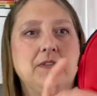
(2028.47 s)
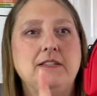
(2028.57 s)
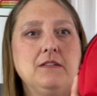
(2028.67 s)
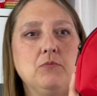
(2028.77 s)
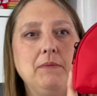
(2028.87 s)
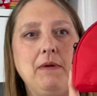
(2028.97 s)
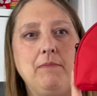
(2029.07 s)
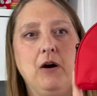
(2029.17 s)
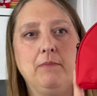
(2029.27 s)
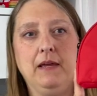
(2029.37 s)
This is one my
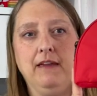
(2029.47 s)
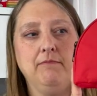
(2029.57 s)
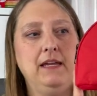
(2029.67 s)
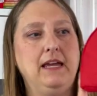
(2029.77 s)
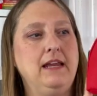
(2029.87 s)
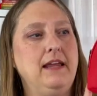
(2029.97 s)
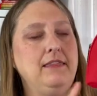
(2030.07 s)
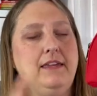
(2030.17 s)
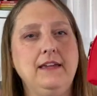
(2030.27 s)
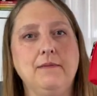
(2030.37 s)
mom gave me, and I
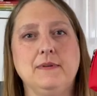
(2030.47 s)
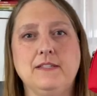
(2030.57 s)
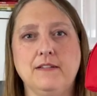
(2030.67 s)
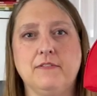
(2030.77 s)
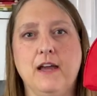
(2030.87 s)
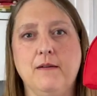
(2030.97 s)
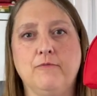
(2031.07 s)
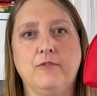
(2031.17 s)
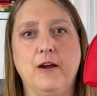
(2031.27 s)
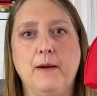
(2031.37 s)
think it must have come
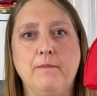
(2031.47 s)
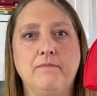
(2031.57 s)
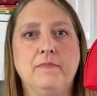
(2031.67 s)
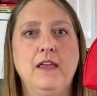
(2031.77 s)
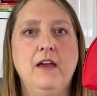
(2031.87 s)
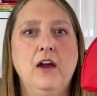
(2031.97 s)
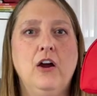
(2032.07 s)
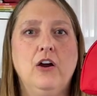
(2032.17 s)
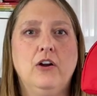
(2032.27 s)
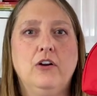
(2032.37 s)
from
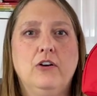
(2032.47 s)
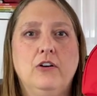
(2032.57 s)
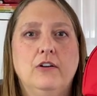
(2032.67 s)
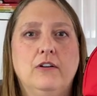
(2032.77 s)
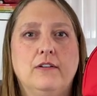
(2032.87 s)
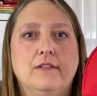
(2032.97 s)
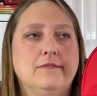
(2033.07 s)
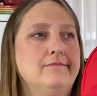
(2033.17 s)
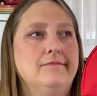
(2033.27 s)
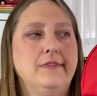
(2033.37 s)
her,
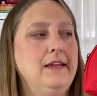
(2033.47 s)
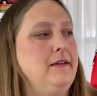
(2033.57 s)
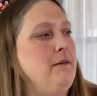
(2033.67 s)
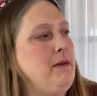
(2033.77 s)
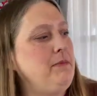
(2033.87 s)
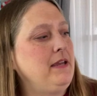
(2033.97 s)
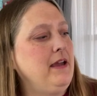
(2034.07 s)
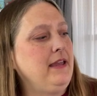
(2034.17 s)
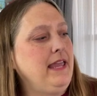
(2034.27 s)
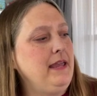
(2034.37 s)
it maybe
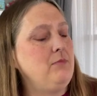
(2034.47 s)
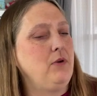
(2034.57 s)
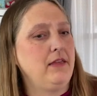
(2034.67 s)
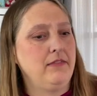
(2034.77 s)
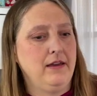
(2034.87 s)
came with